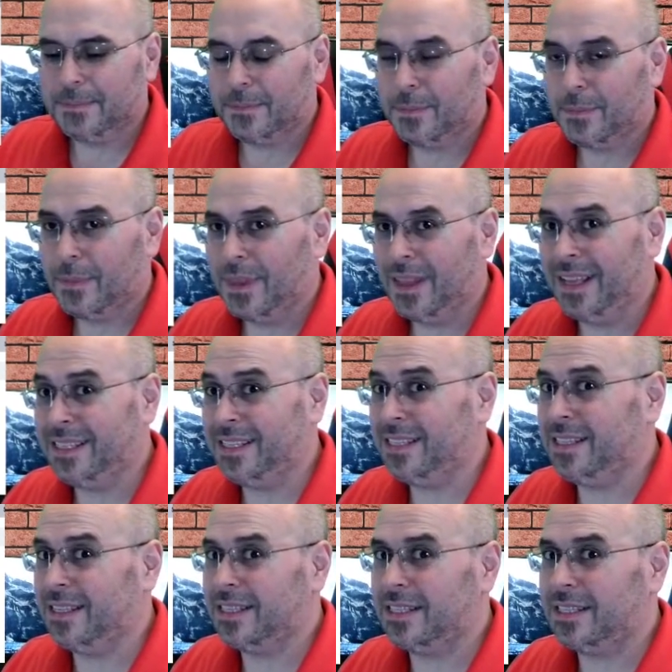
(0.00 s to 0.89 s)
This is
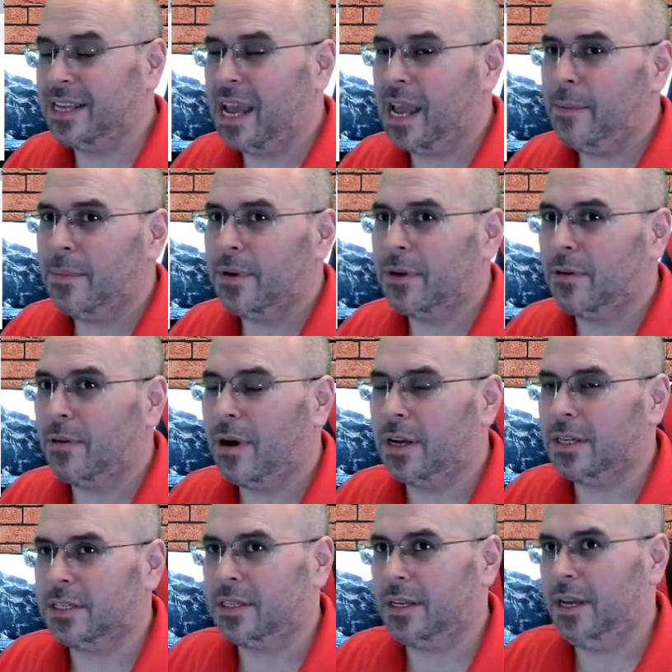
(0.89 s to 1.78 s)
the same
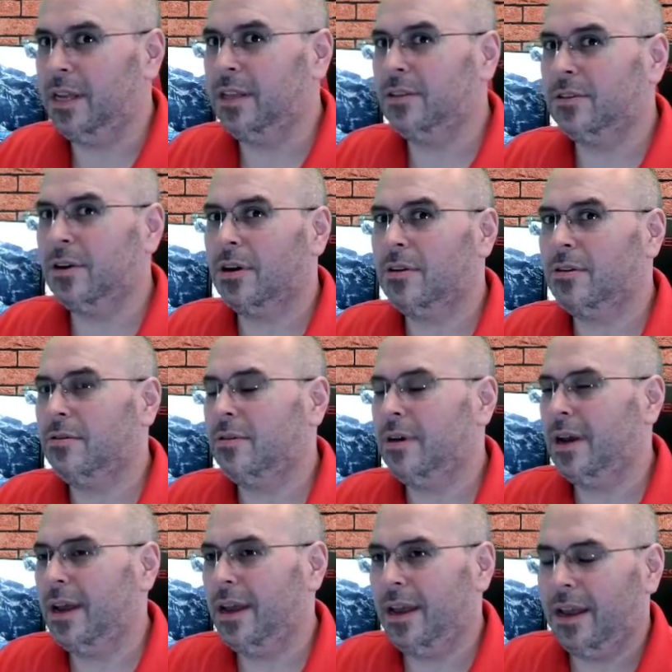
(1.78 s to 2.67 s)
across internal
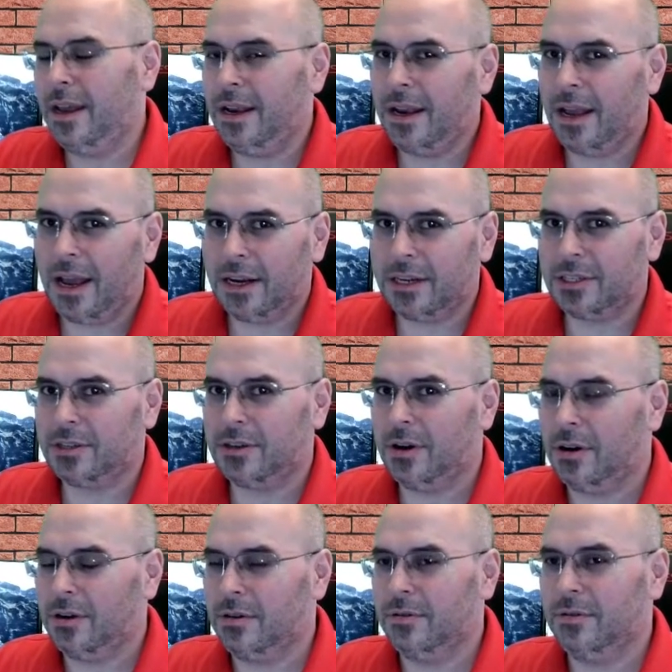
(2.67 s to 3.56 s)
and
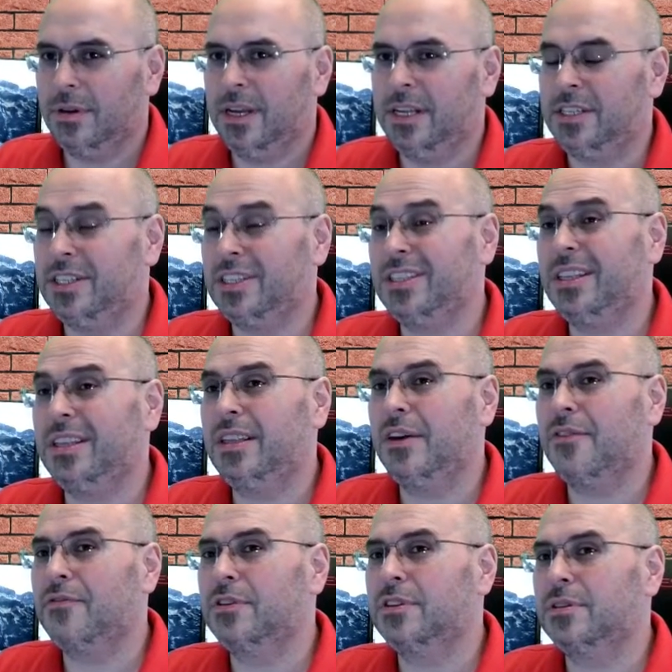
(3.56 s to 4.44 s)
external. It's just
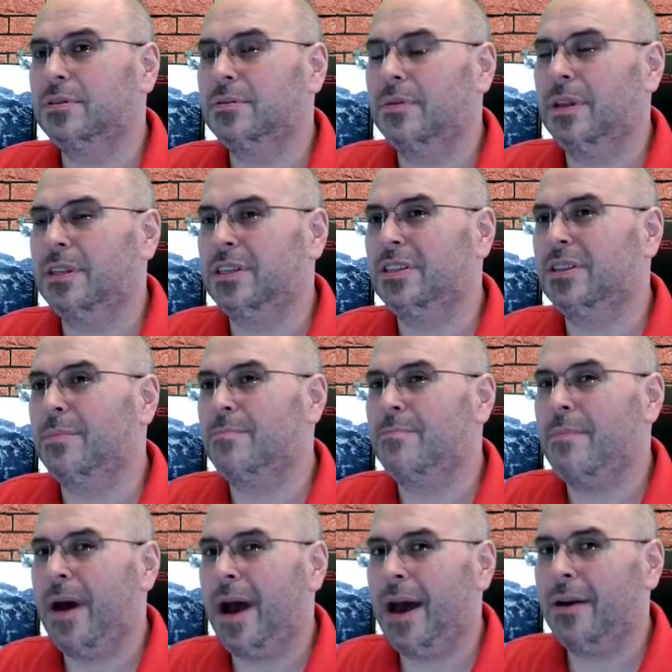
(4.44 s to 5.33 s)
a
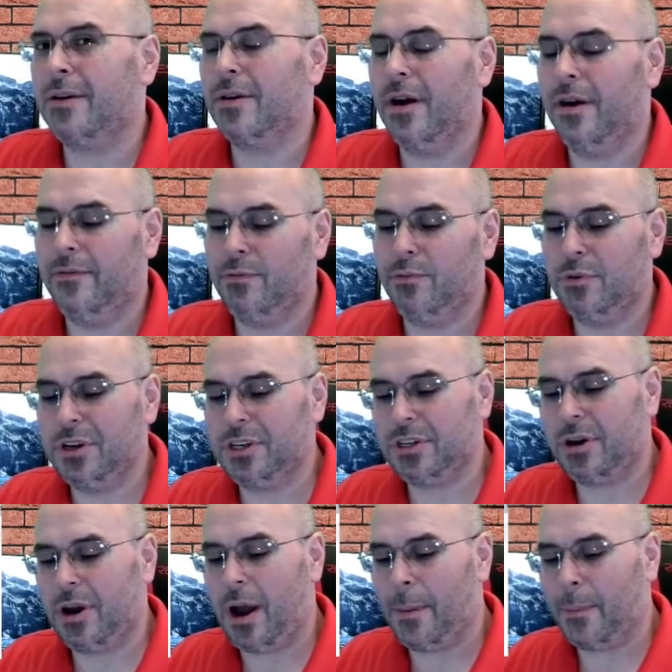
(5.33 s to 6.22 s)
matter of which
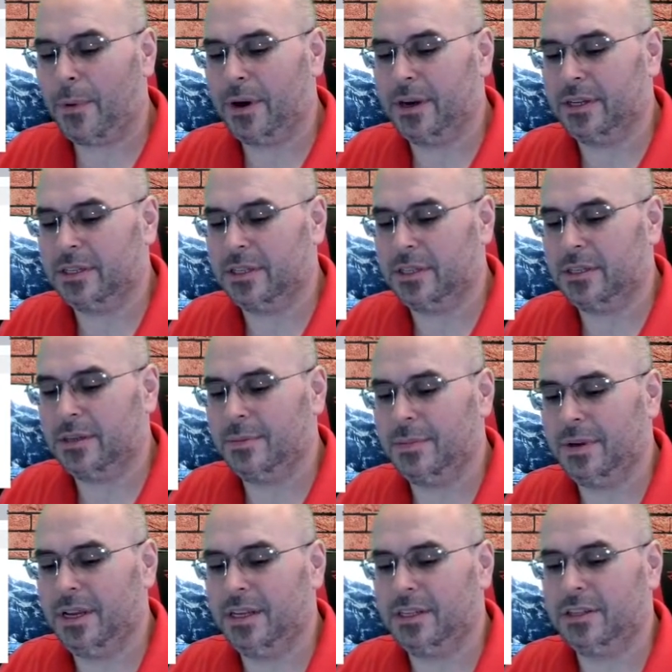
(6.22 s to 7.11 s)
operating system
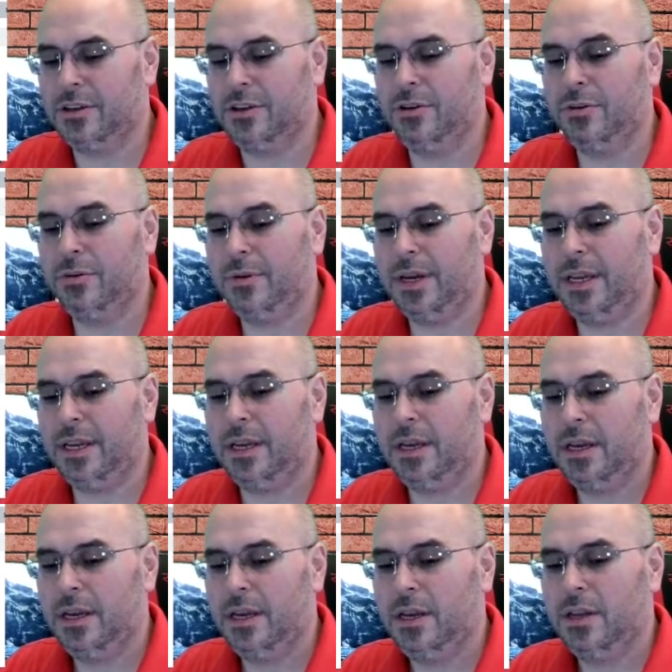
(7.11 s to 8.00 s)
is going
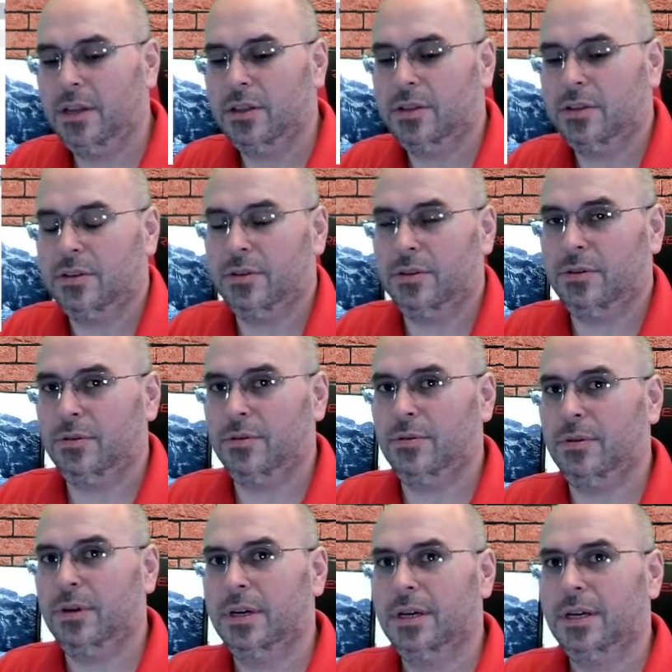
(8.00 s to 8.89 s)

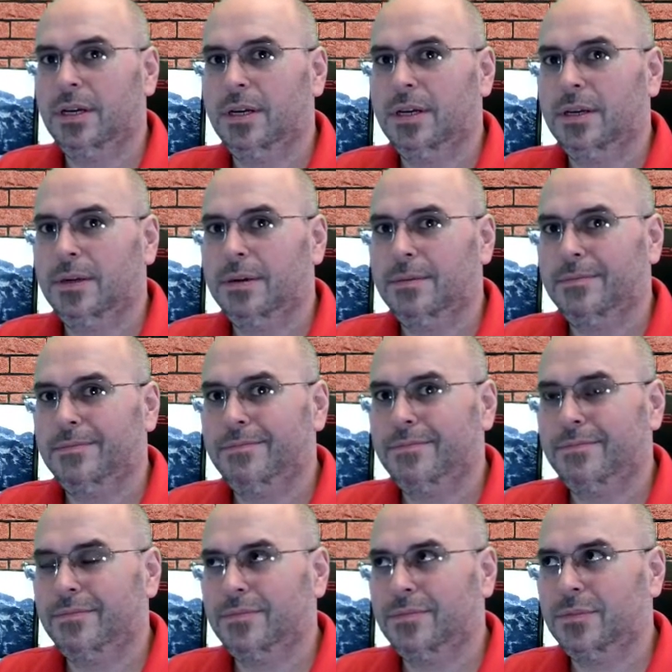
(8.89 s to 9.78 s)
to
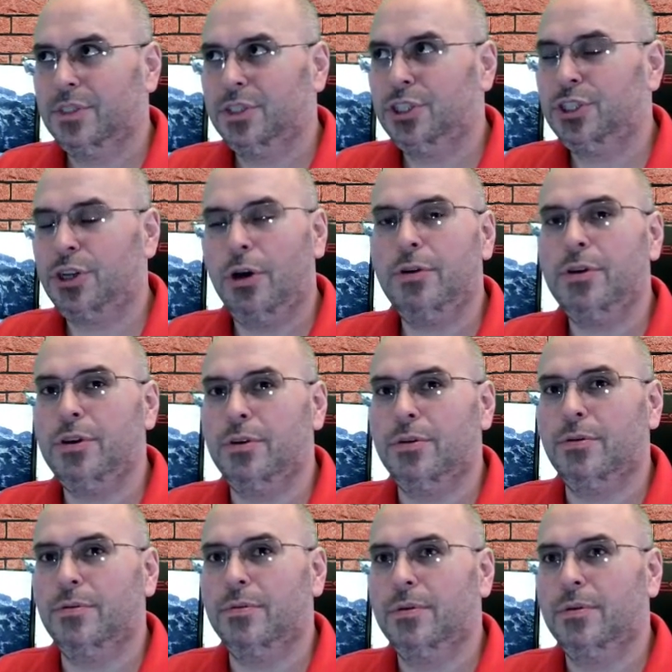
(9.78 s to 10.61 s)
show you